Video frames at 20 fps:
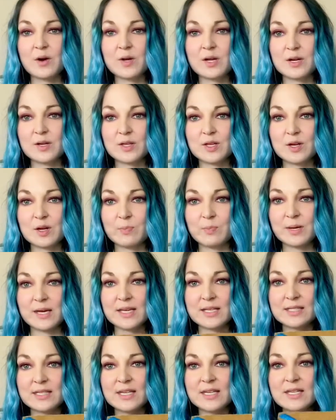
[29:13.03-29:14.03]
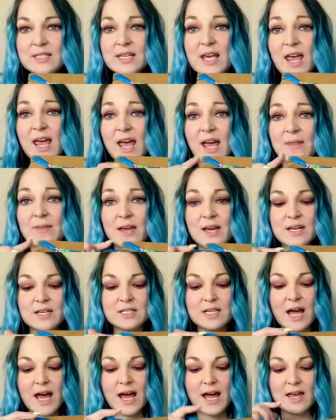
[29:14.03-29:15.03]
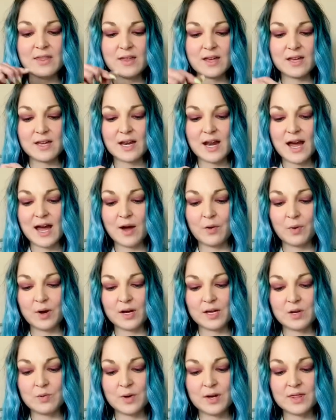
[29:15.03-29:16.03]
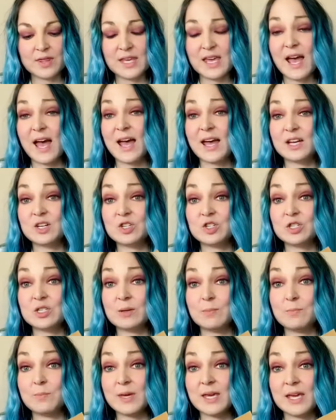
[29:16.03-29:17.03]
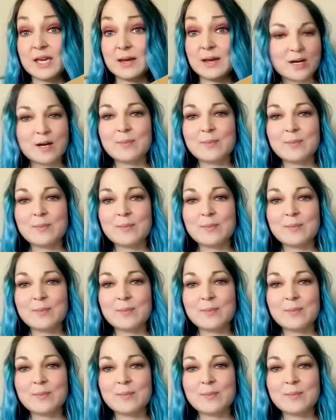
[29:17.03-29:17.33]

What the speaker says: your little pieces and then tie the knot where you want the edge to be.